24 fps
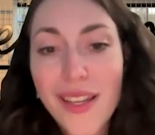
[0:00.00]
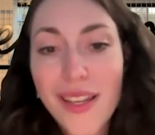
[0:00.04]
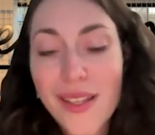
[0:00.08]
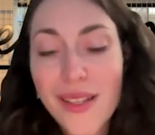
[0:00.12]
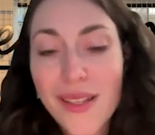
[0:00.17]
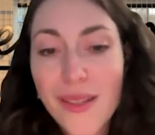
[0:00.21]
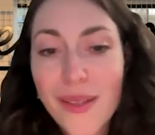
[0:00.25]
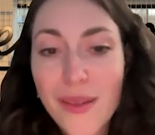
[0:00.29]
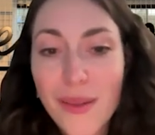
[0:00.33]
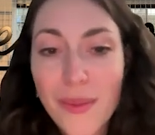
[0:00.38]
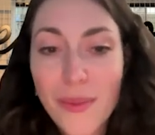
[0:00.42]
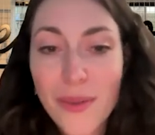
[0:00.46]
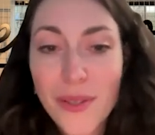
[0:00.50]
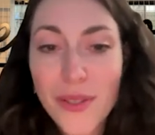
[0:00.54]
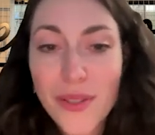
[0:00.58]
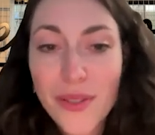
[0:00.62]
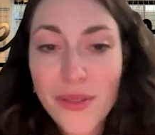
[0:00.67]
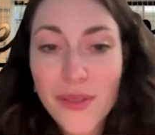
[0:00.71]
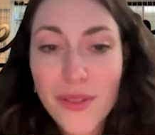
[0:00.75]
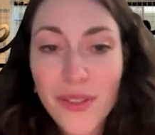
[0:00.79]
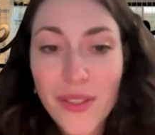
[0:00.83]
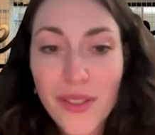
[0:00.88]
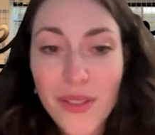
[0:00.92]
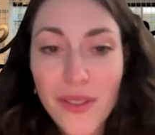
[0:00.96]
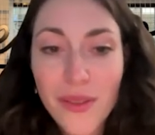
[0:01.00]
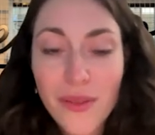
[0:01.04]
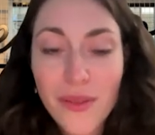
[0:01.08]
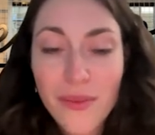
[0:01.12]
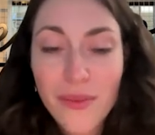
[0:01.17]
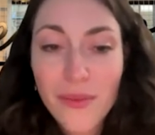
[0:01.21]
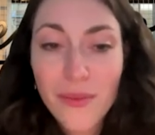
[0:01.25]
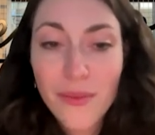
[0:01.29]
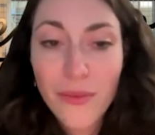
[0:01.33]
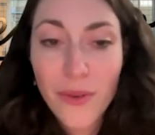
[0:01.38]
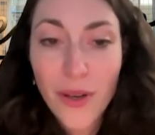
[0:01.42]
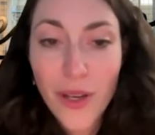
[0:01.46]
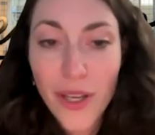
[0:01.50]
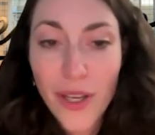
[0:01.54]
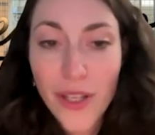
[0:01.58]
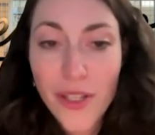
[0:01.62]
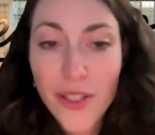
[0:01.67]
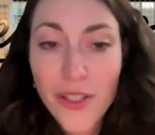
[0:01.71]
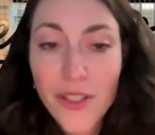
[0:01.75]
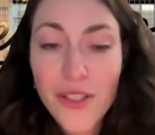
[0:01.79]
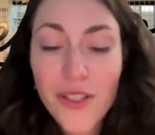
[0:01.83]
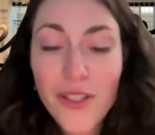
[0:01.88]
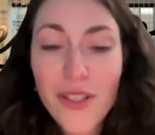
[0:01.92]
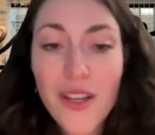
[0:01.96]
in the Personio
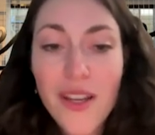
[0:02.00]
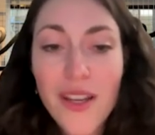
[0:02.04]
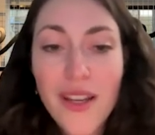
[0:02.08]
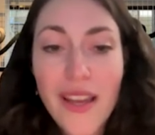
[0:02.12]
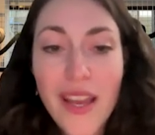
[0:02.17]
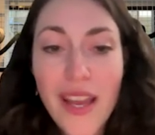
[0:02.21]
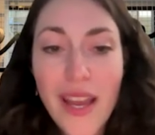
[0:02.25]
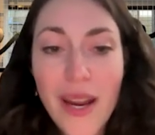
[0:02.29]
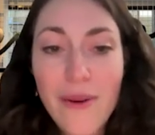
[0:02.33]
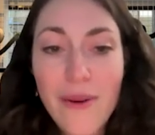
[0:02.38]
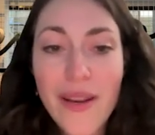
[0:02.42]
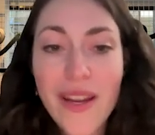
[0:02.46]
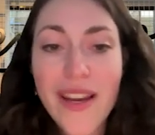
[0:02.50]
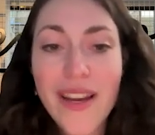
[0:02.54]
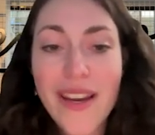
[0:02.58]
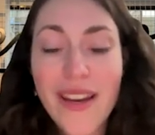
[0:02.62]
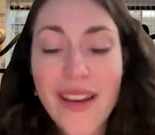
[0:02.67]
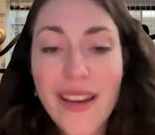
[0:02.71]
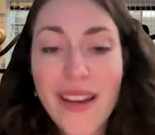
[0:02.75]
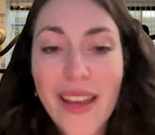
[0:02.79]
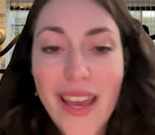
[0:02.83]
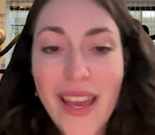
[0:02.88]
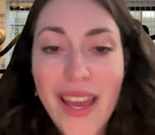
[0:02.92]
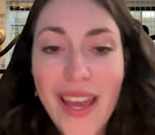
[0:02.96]
Voyage area,